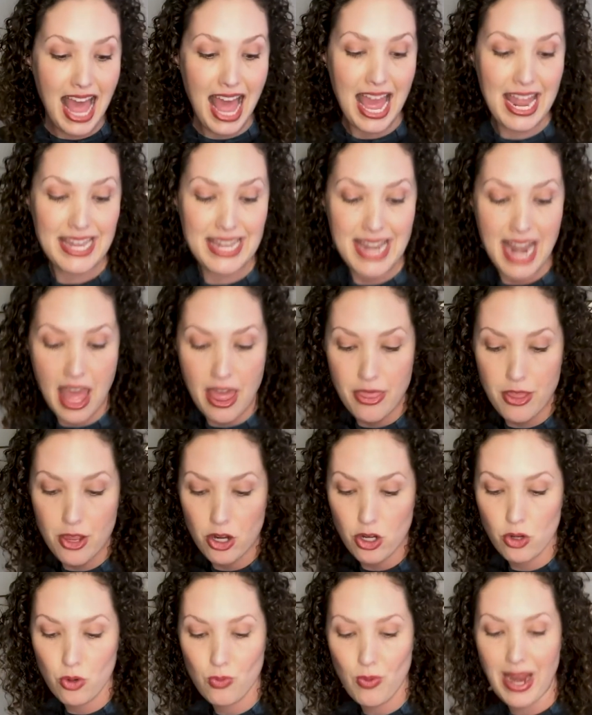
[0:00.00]

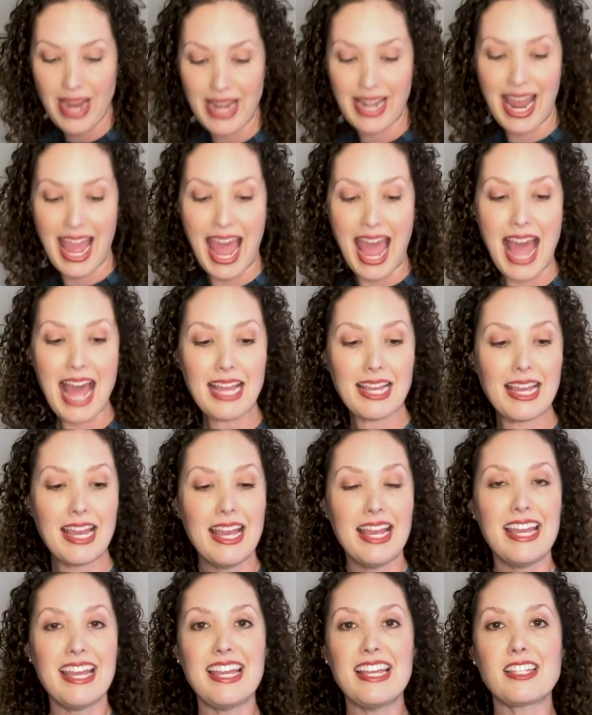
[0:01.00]
Another great hack
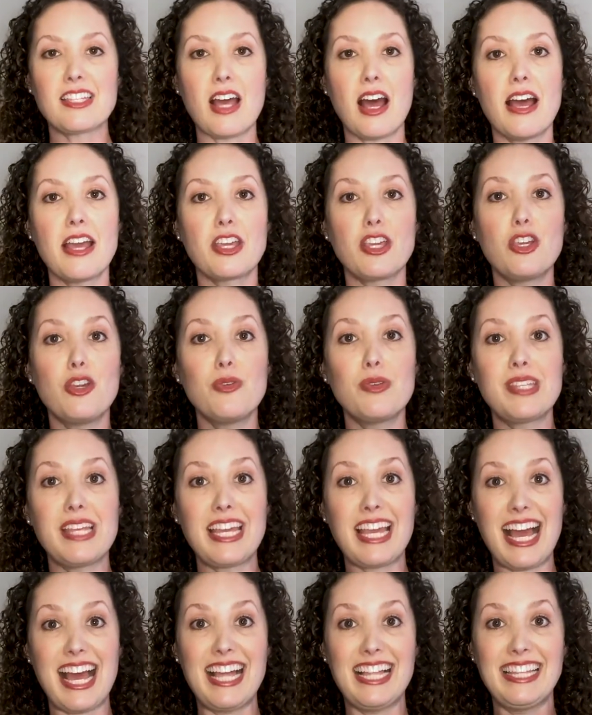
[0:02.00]
is
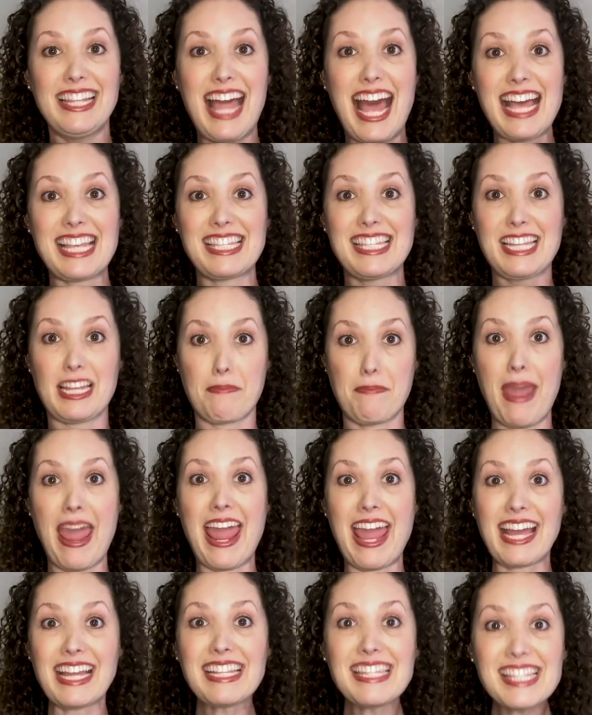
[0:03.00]
using elastic
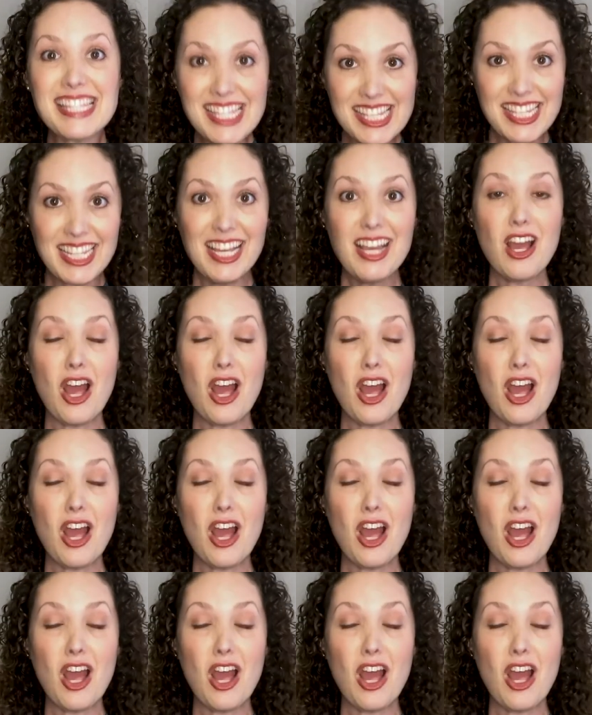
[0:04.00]
pants,